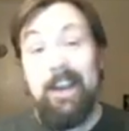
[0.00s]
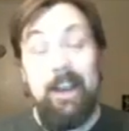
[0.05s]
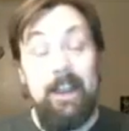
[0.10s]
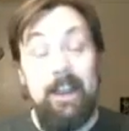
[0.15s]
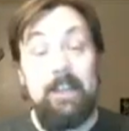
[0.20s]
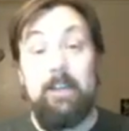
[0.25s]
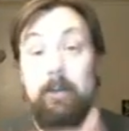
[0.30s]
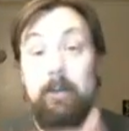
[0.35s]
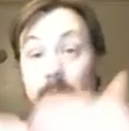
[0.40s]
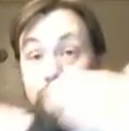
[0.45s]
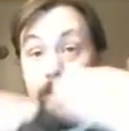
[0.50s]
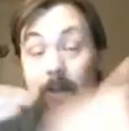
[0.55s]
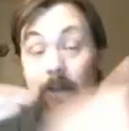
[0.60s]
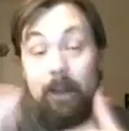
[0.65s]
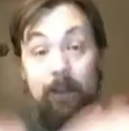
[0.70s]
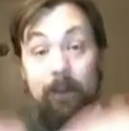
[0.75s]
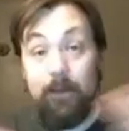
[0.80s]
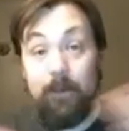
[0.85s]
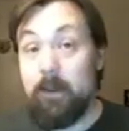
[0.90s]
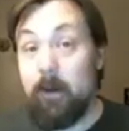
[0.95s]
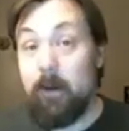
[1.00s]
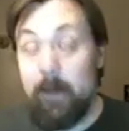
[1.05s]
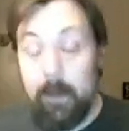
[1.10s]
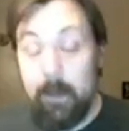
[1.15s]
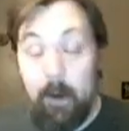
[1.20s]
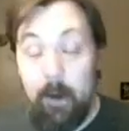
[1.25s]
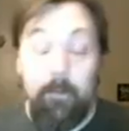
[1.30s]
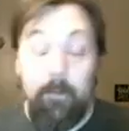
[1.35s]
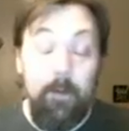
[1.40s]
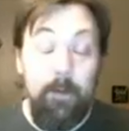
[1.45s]
it's going to look like you're
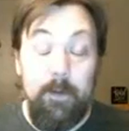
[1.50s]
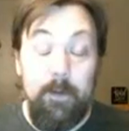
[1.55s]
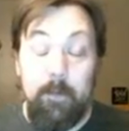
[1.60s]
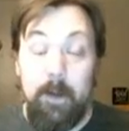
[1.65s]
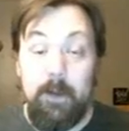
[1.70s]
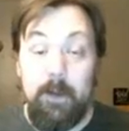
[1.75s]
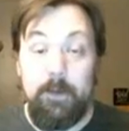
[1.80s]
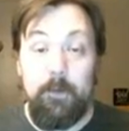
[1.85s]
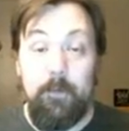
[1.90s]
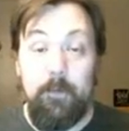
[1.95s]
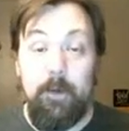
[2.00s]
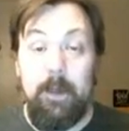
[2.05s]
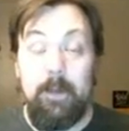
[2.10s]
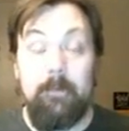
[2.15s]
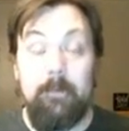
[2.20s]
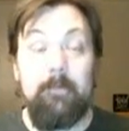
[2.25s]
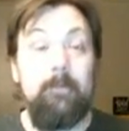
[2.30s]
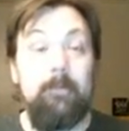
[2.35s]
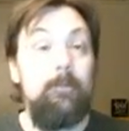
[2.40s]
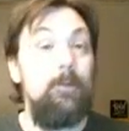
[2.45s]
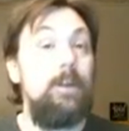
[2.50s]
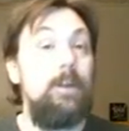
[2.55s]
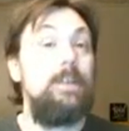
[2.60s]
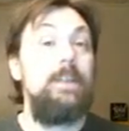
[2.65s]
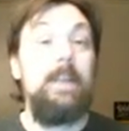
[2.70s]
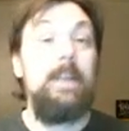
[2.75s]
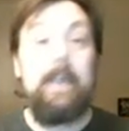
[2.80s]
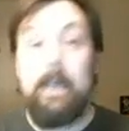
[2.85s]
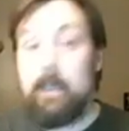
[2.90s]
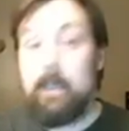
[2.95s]
starting over with module 1, which
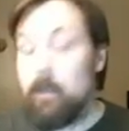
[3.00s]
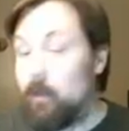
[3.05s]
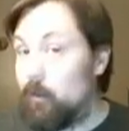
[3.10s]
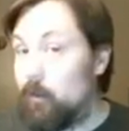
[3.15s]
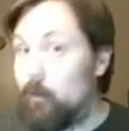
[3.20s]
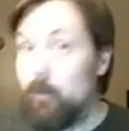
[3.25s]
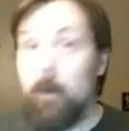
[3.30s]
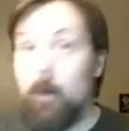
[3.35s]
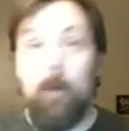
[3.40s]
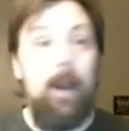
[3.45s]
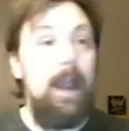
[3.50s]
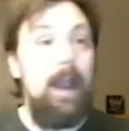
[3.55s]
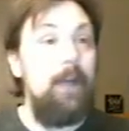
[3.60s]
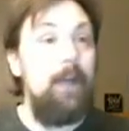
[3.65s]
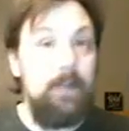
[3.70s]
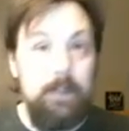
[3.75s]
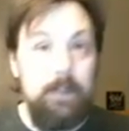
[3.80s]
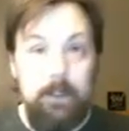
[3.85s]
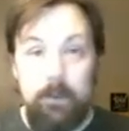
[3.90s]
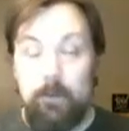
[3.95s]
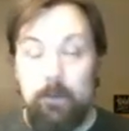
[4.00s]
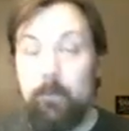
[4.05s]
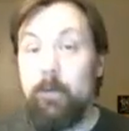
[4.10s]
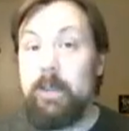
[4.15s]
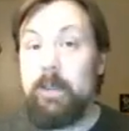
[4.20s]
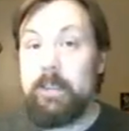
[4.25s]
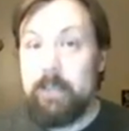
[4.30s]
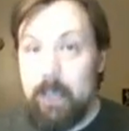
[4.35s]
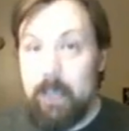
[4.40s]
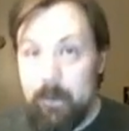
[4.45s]
again, you don't have to do.
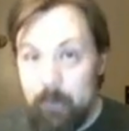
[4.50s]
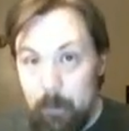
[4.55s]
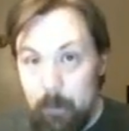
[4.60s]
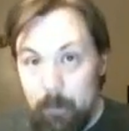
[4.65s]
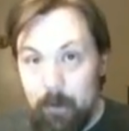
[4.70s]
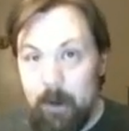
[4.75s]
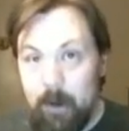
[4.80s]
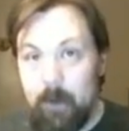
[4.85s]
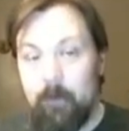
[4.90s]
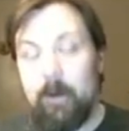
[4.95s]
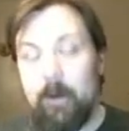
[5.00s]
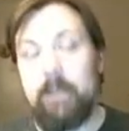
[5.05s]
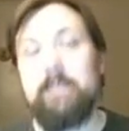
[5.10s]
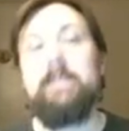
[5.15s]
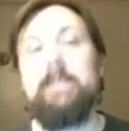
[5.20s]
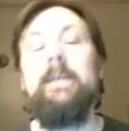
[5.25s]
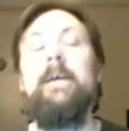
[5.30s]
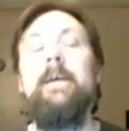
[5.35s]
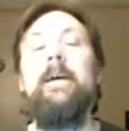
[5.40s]
We save your progress,